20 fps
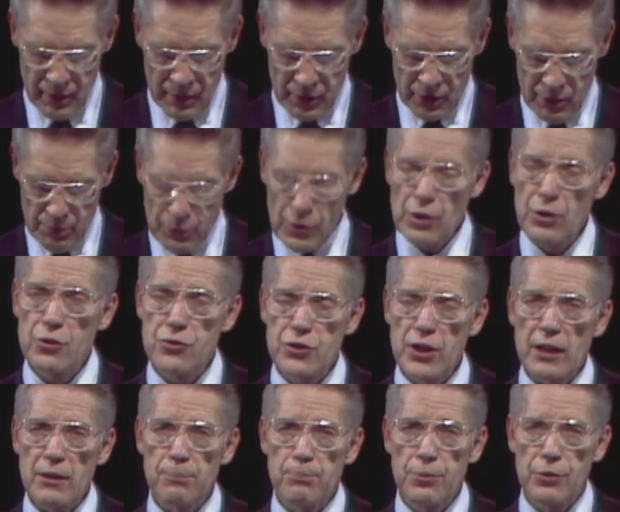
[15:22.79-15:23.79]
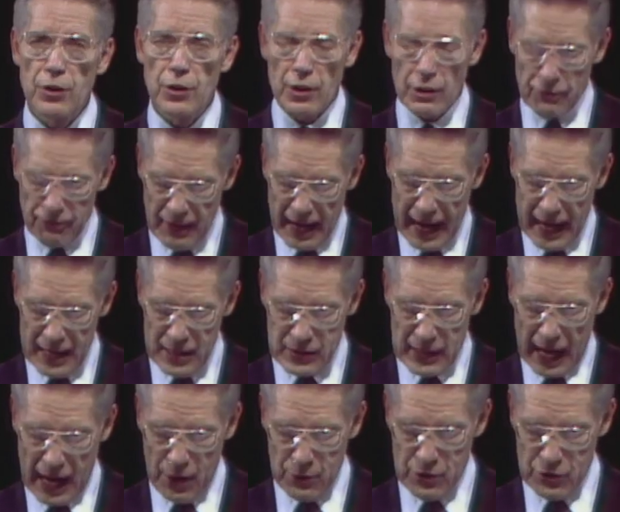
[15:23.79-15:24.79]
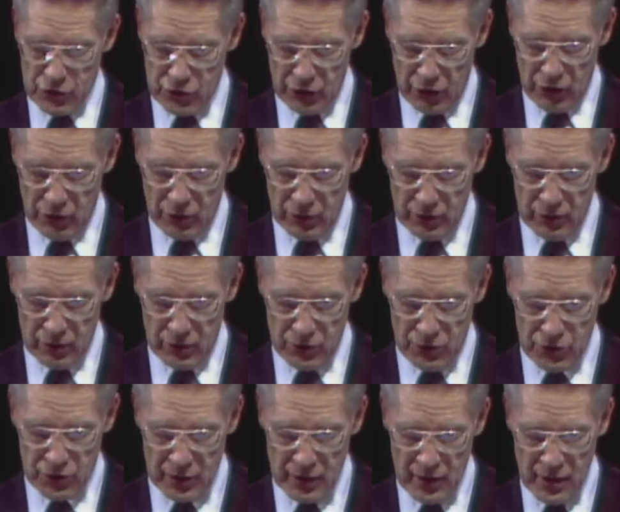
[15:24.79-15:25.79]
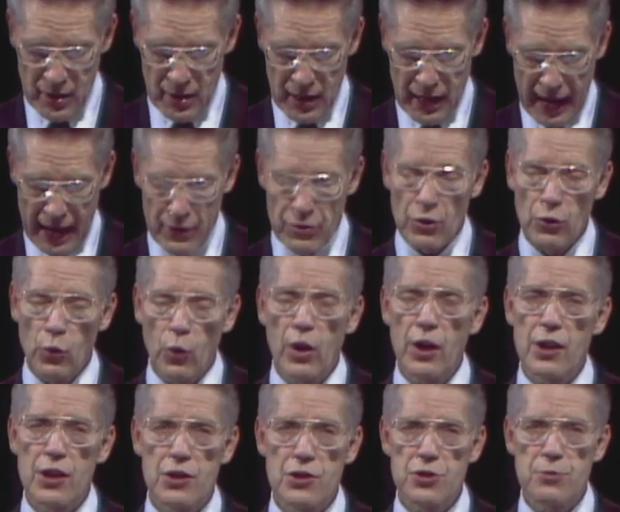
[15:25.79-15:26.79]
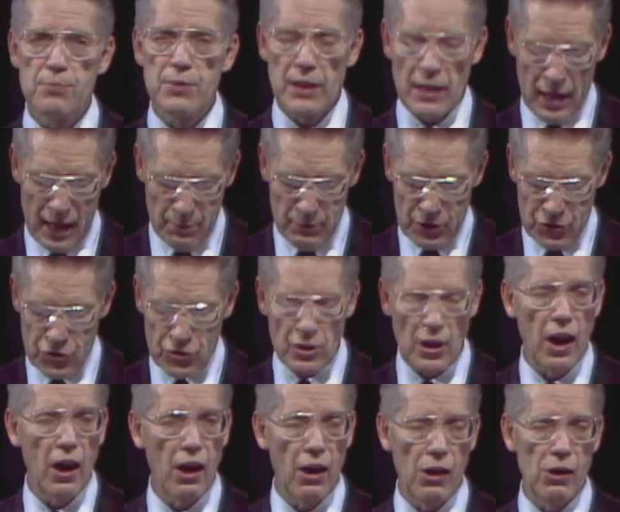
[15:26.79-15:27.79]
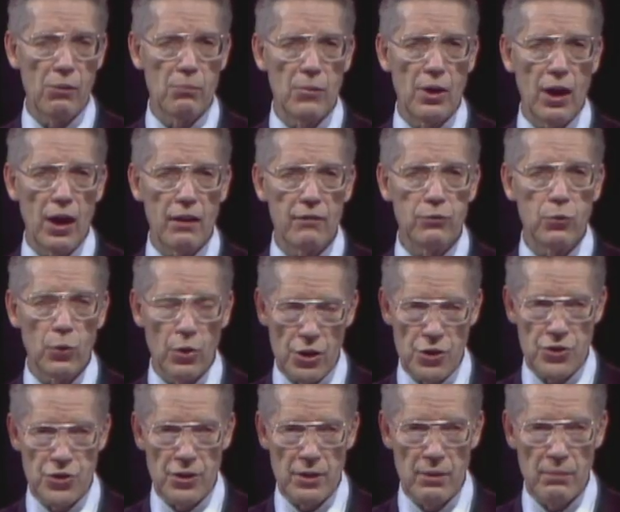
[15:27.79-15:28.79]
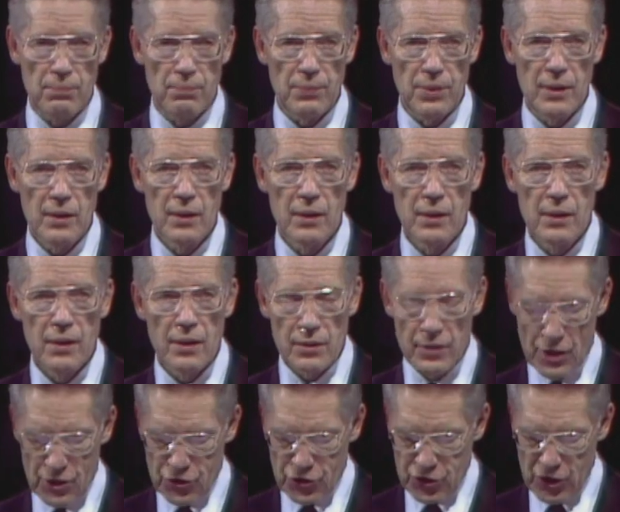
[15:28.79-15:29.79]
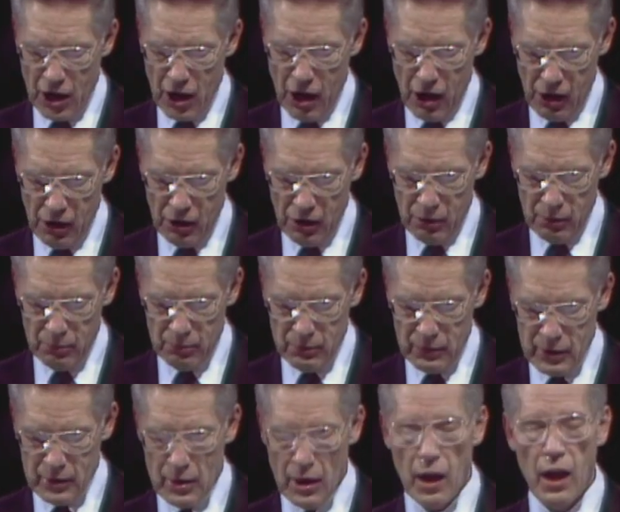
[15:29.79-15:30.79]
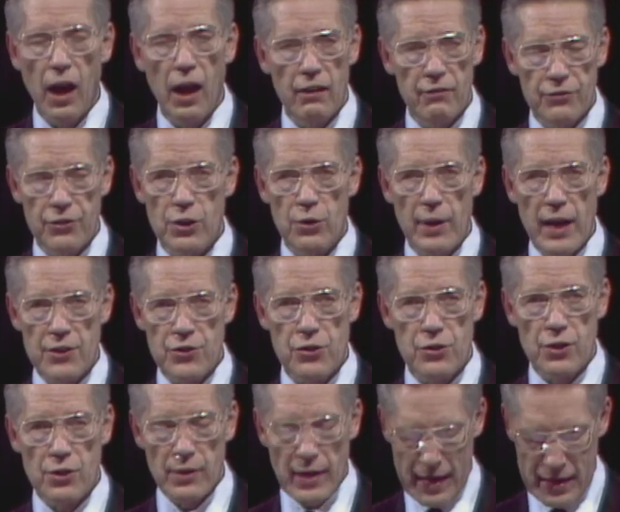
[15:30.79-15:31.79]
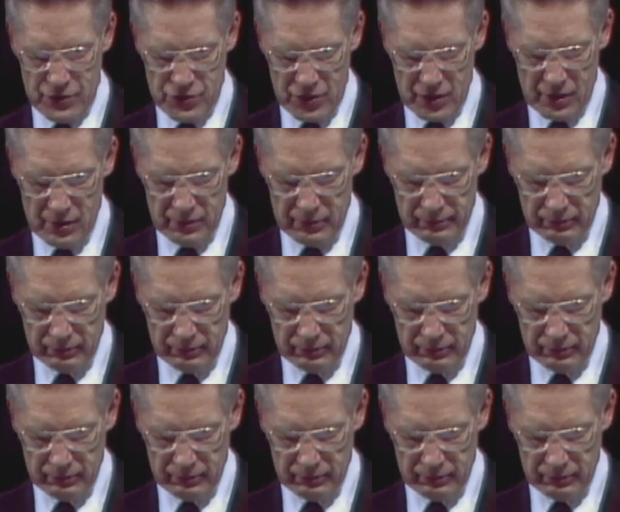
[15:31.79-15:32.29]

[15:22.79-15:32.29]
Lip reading: The music purifies our souls, and the words become a psalm of worship, the psalm of the restoration.